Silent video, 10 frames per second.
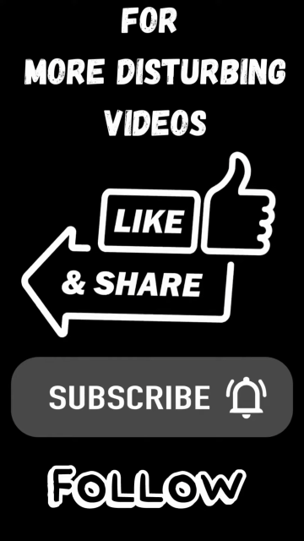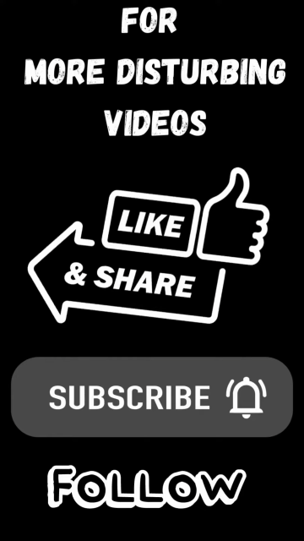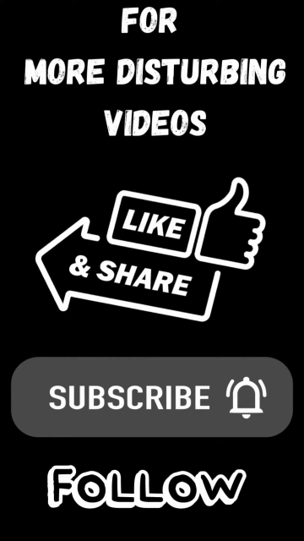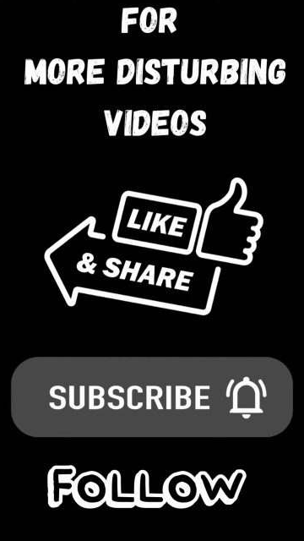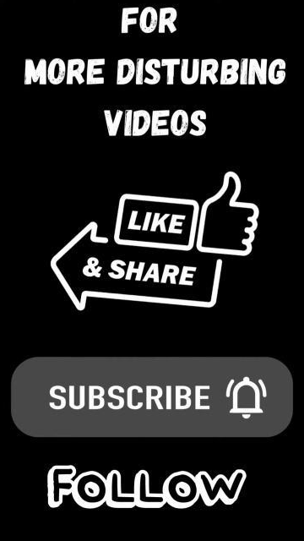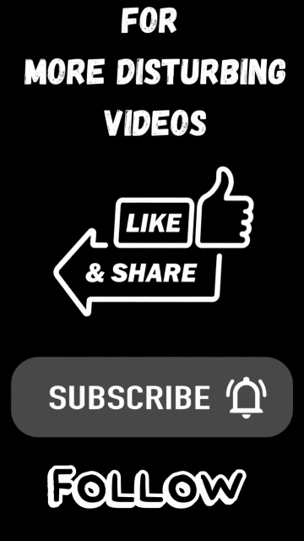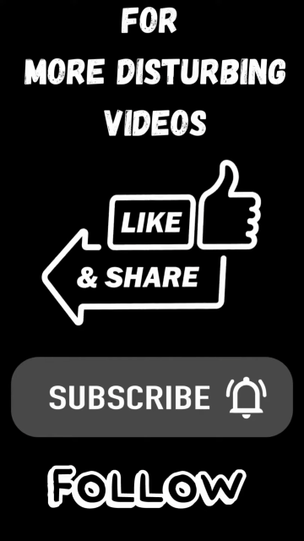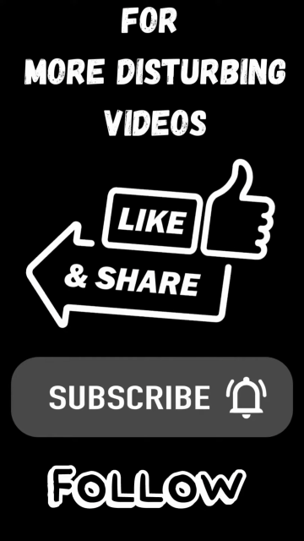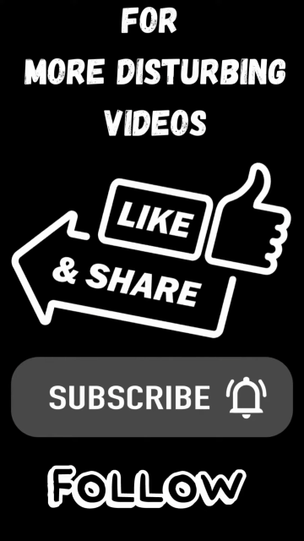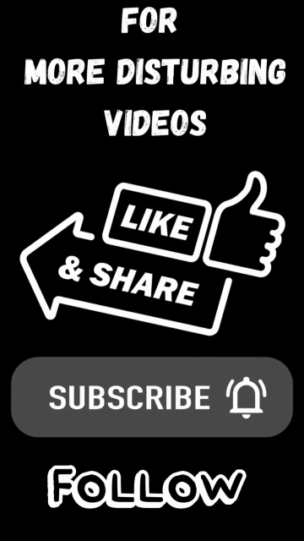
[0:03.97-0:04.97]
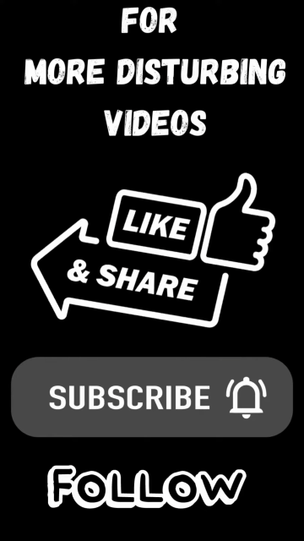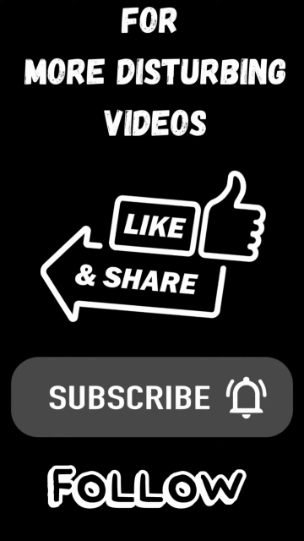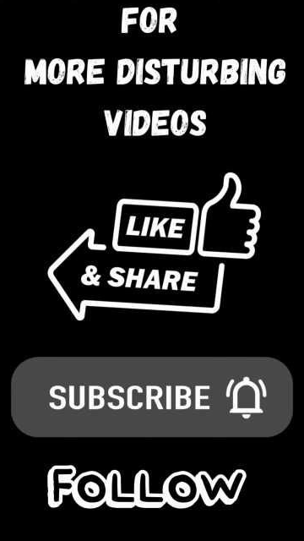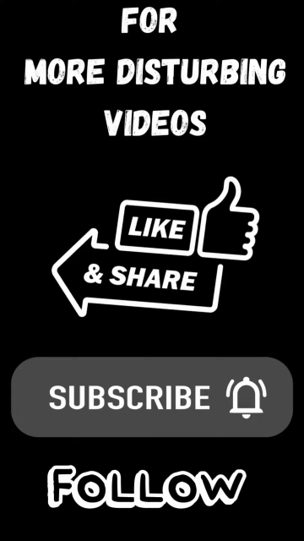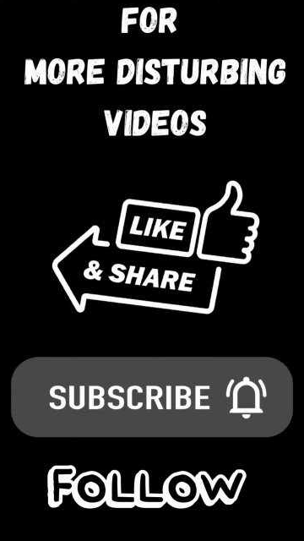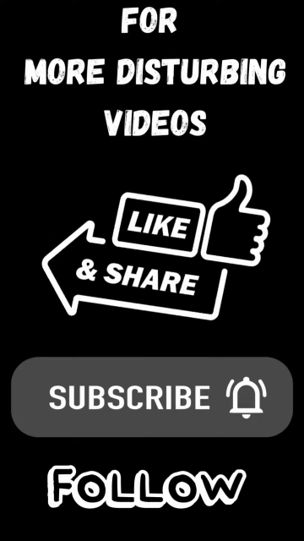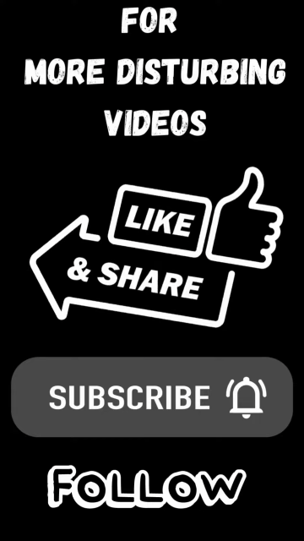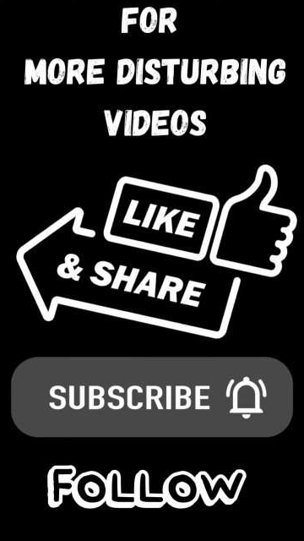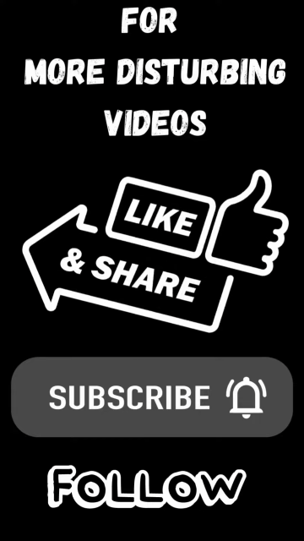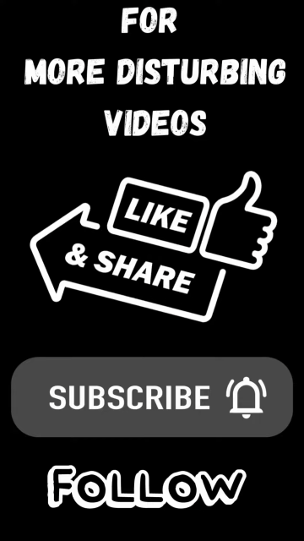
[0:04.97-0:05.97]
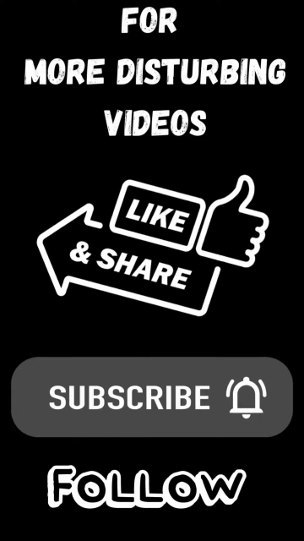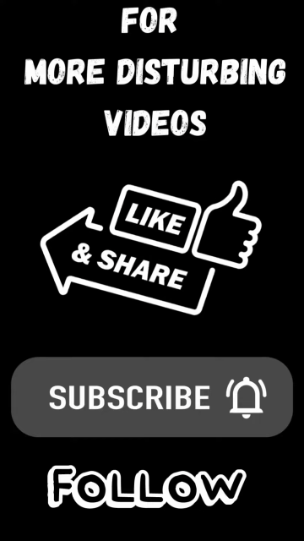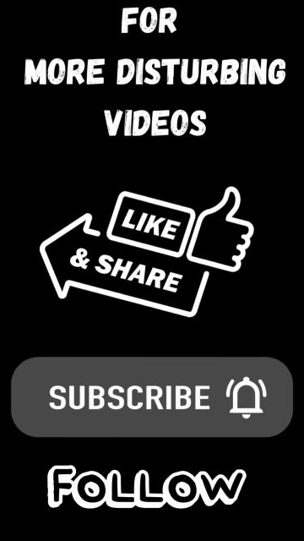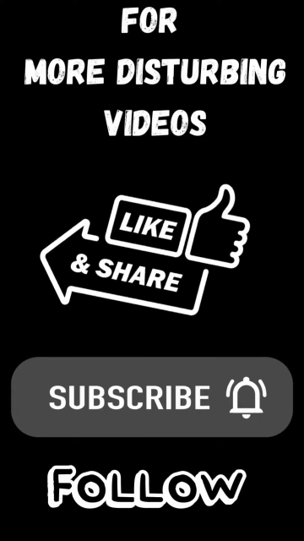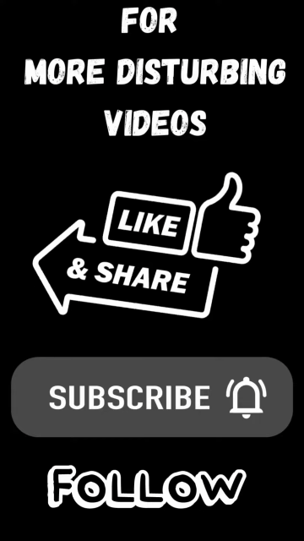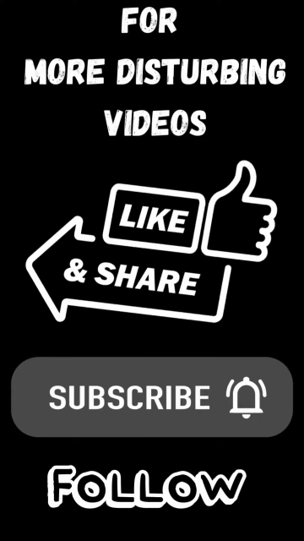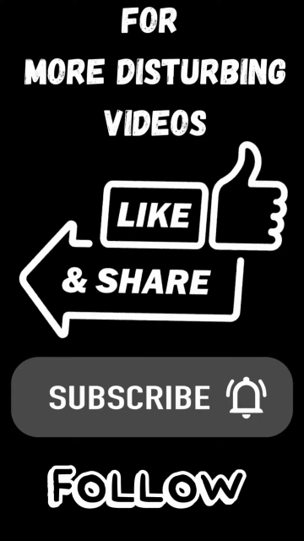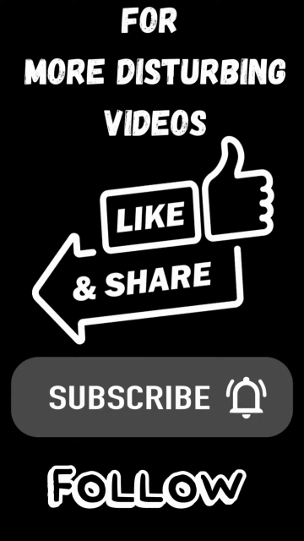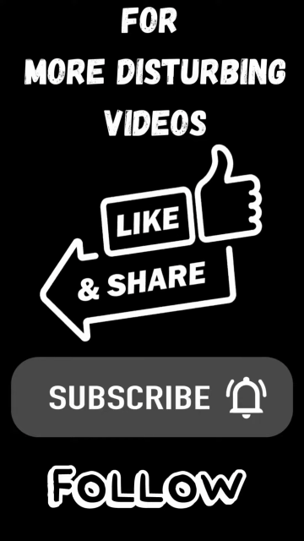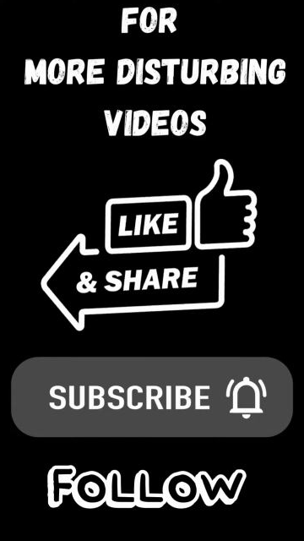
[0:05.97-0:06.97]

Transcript: [unreadable: no face in view]